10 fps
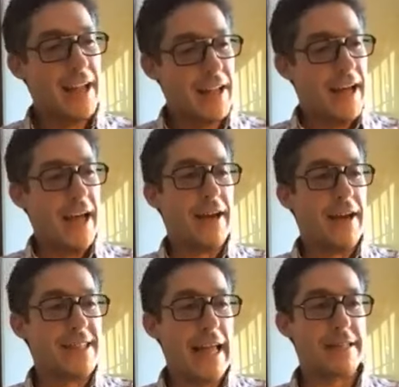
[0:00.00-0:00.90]
Anyway,
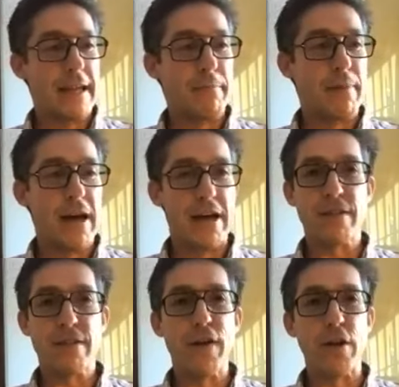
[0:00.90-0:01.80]
so that day passed.
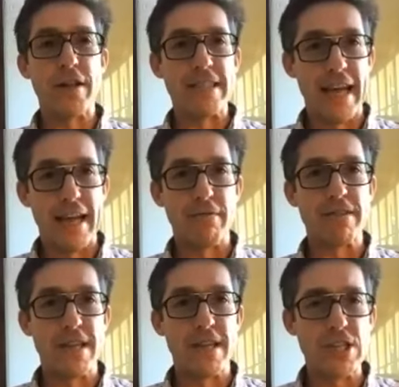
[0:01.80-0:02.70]
The following day, it was
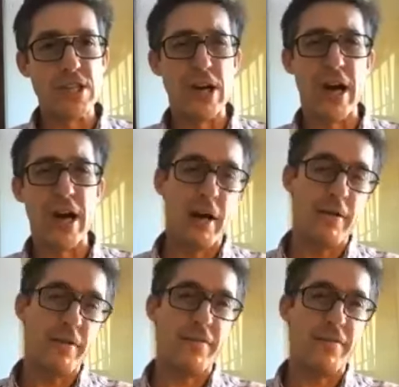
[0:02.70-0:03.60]
lunchtime, and I
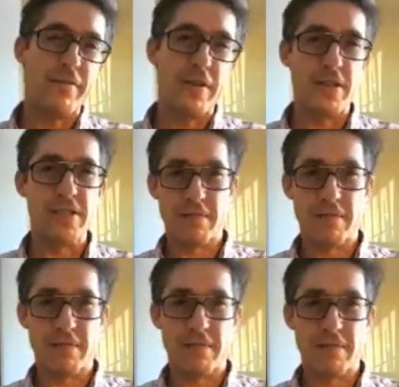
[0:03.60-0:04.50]
finished,
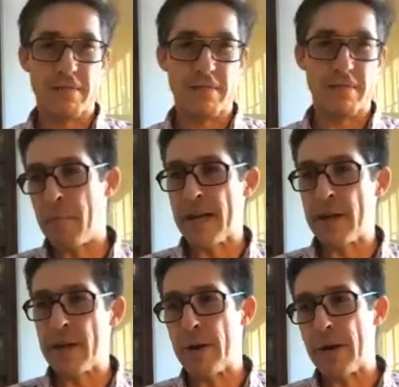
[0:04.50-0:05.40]
you know, my
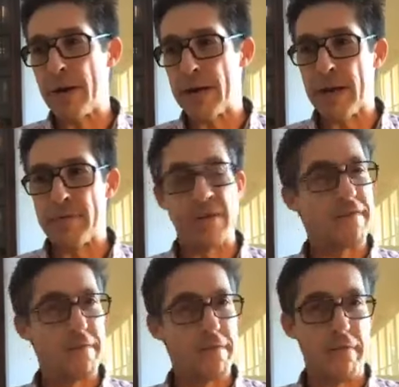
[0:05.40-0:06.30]
day work, and I was
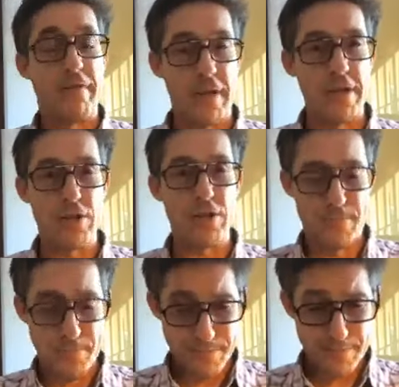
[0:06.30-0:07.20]
going for
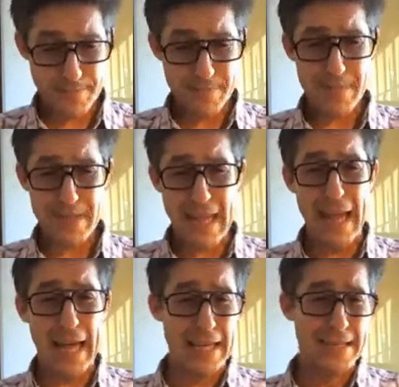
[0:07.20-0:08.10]
lunch,
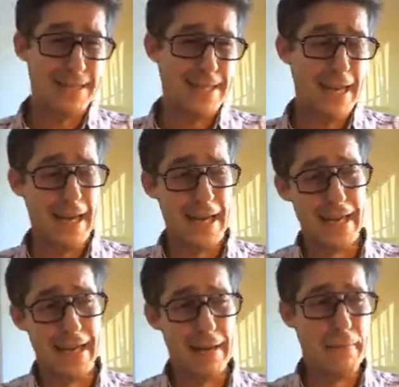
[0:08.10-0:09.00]
and
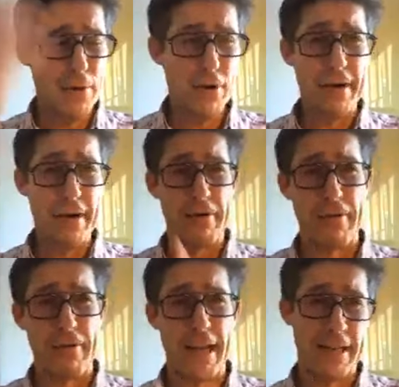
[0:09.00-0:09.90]
pouring with
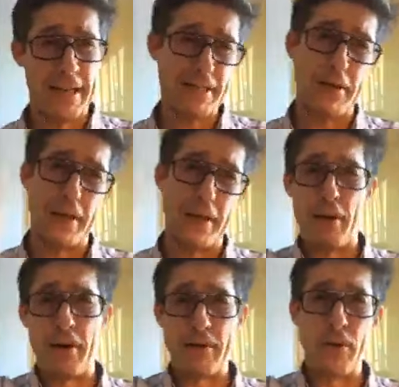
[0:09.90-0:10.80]
rain, and it's quite a
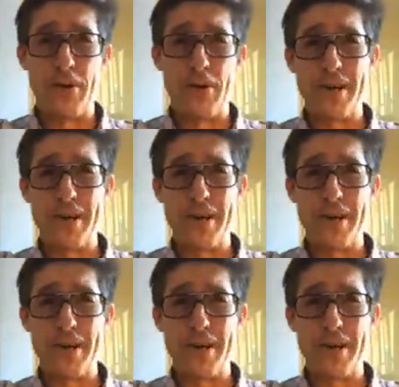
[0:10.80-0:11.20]
long walk